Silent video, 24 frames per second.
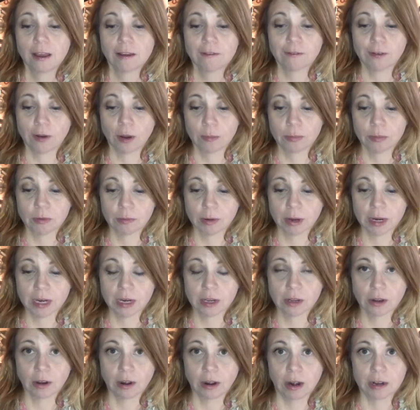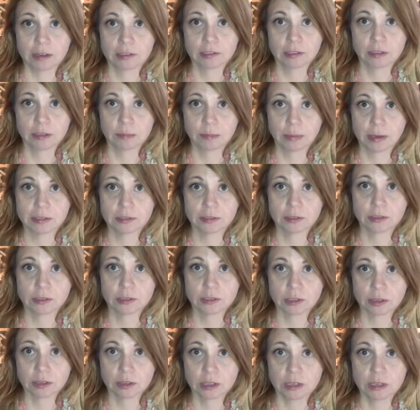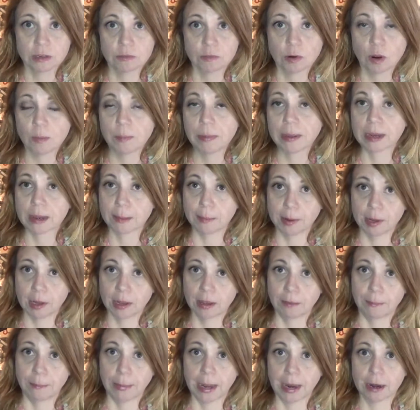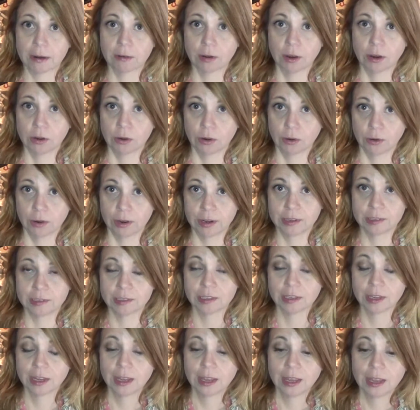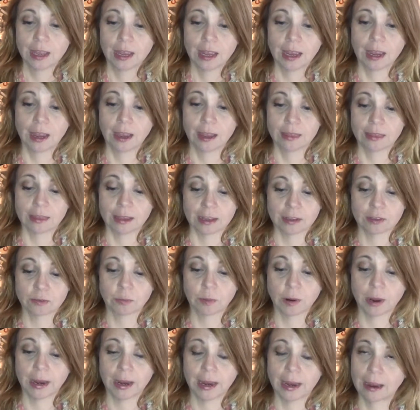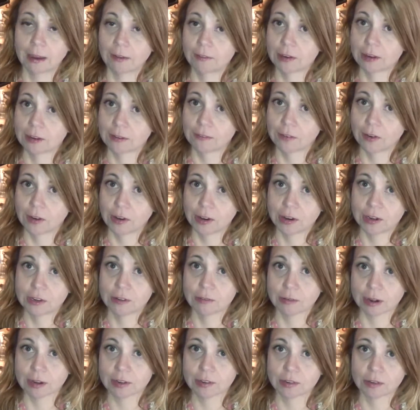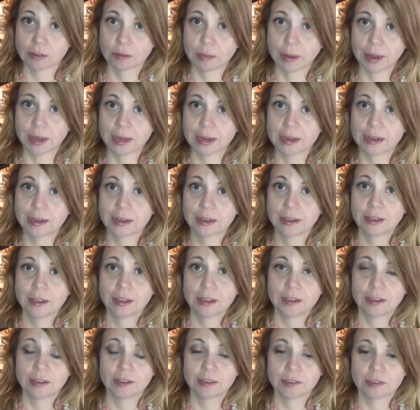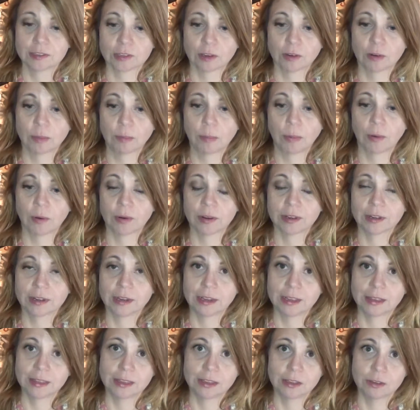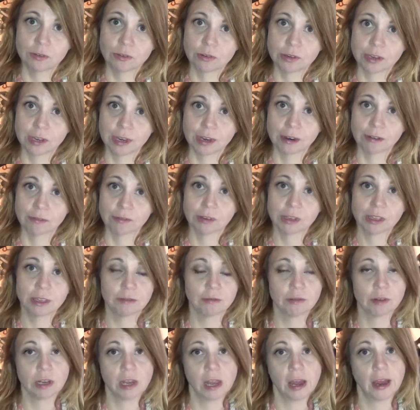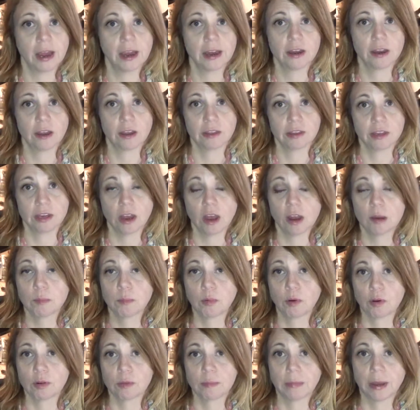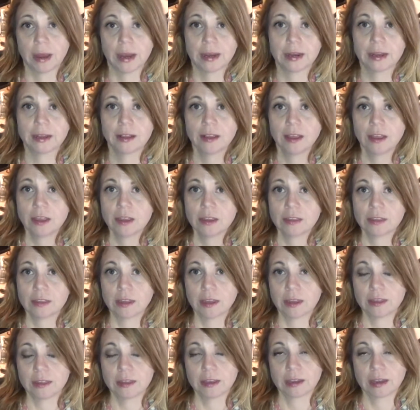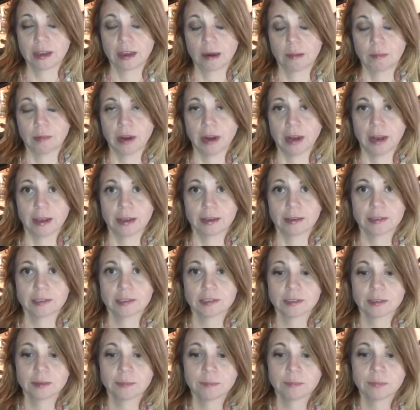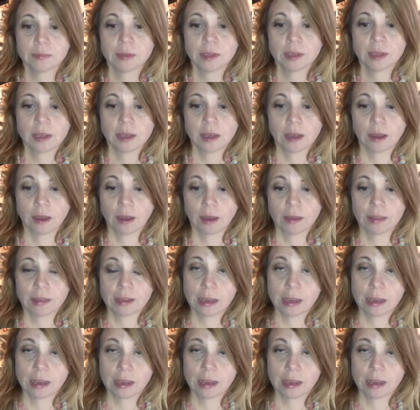from the regular hustle and bustle so that you won't pick up a lot of background noise. And that's why having a very directional mic is so important, and you can't really rely on the onboard mic that the camera has. The